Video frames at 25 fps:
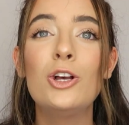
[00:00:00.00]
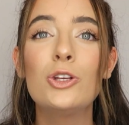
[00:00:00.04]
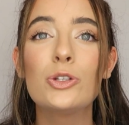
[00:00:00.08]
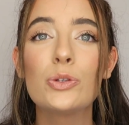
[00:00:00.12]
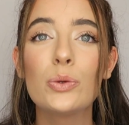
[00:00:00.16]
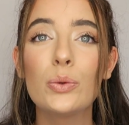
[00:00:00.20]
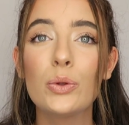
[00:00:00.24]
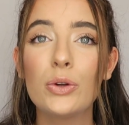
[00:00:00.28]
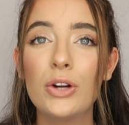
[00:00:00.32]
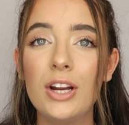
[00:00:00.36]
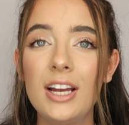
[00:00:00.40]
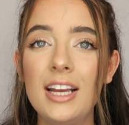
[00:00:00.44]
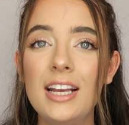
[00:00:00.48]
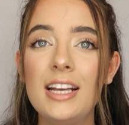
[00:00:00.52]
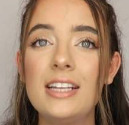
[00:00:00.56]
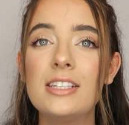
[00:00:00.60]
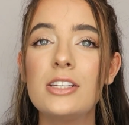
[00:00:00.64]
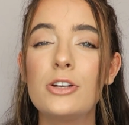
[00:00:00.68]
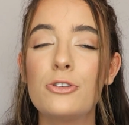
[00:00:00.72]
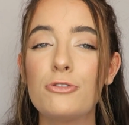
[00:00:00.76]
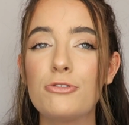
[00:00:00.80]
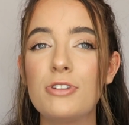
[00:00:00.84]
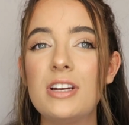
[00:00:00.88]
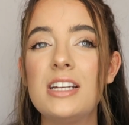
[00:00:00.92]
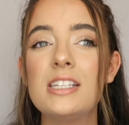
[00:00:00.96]
So there
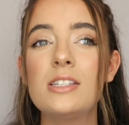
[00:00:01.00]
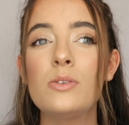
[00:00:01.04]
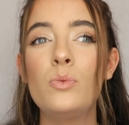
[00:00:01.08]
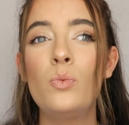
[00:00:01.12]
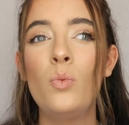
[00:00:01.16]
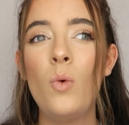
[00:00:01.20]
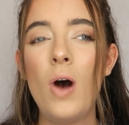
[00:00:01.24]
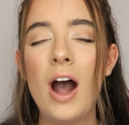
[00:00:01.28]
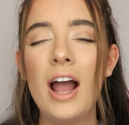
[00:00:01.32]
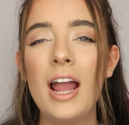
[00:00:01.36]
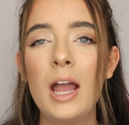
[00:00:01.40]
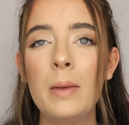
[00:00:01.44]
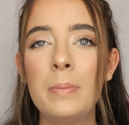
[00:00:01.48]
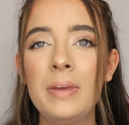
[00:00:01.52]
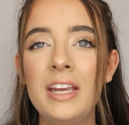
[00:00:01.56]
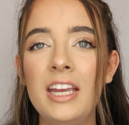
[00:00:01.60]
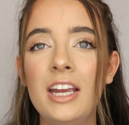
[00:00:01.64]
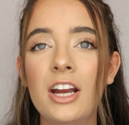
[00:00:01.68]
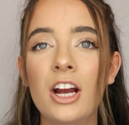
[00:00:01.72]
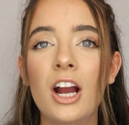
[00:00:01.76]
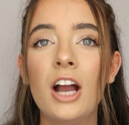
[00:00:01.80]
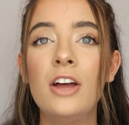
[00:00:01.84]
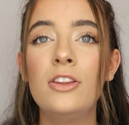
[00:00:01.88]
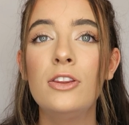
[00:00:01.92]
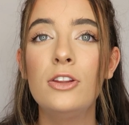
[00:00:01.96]
is a reason why I'm
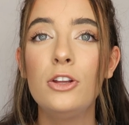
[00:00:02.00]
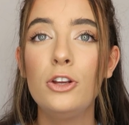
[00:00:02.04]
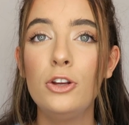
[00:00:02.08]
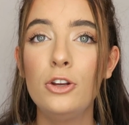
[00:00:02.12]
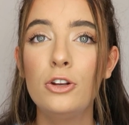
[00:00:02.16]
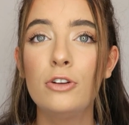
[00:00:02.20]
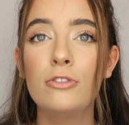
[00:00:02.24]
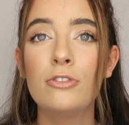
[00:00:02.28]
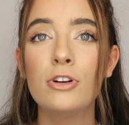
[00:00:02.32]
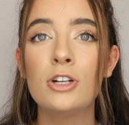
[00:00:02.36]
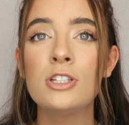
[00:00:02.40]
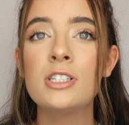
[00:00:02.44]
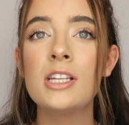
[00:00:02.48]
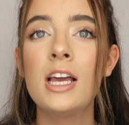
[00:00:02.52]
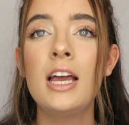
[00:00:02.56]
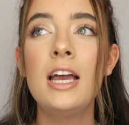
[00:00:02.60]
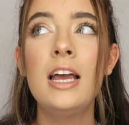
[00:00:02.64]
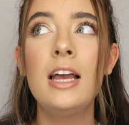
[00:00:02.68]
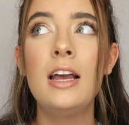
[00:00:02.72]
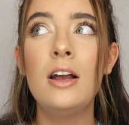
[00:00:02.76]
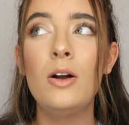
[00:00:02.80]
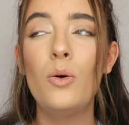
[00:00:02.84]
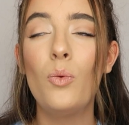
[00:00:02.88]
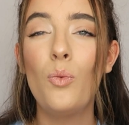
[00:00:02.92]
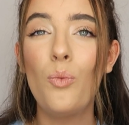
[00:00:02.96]
here, and the universe
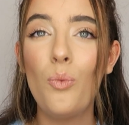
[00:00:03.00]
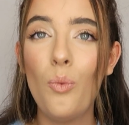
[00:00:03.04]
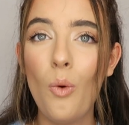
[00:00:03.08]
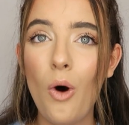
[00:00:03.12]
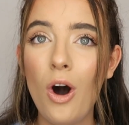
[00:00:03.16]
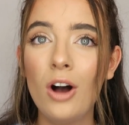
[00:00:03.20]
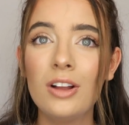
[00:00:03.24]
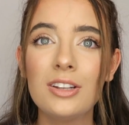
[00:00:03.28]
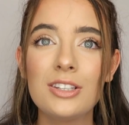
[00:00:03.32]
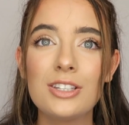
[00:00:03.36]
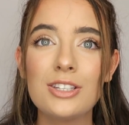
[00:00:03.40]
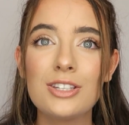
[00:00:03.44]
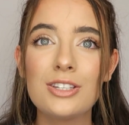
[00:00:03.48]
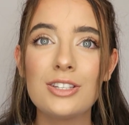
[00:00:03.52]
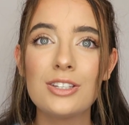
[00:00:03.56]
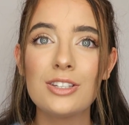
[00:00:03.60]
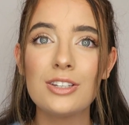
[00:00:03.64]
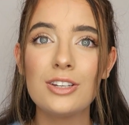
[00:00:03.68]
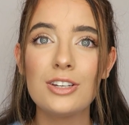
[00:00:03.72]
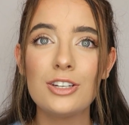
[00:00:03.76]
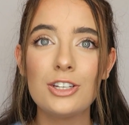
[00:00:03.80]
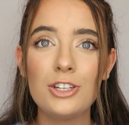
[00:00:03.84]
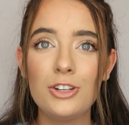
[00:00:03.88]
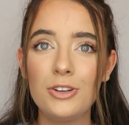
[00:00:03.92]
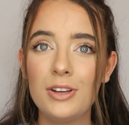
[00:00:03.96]

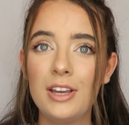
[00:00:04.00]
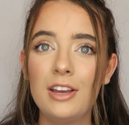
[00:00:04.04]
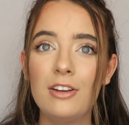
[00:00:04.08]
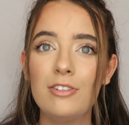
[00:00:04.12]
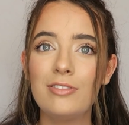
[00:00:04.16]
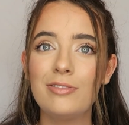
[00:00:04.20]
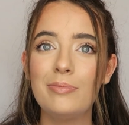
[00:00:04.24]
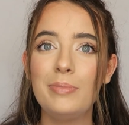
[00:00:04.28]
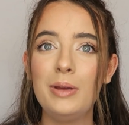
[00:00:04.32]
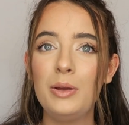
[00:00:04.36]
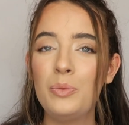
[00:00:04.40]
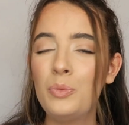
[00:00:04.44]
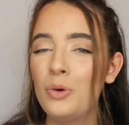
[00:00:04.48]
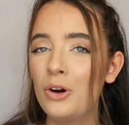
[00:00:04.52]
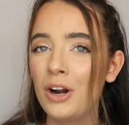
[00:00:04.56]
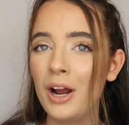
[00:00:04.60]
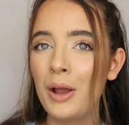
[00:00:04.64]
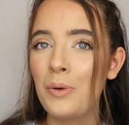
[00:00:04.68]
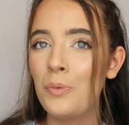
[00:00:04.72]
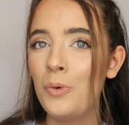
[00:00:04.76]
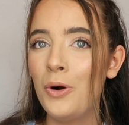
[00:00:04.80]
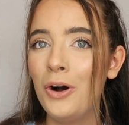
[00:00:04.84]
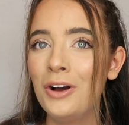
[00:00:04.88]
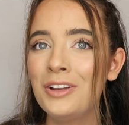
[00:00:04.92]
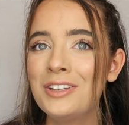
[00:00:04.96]
wants to give me what
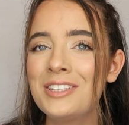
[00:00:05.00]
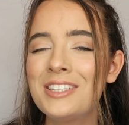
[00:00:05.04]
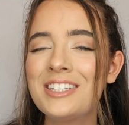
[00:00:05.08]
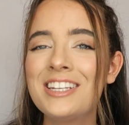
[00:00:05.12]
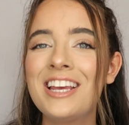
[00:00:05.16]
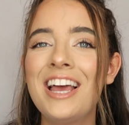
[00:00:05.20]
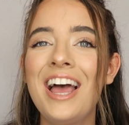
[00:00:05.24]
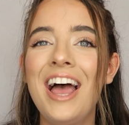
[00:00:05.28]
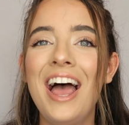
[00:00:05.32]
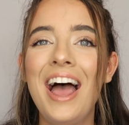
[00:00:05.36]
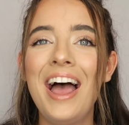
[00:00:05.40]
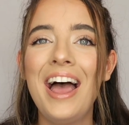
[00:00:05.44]
I want.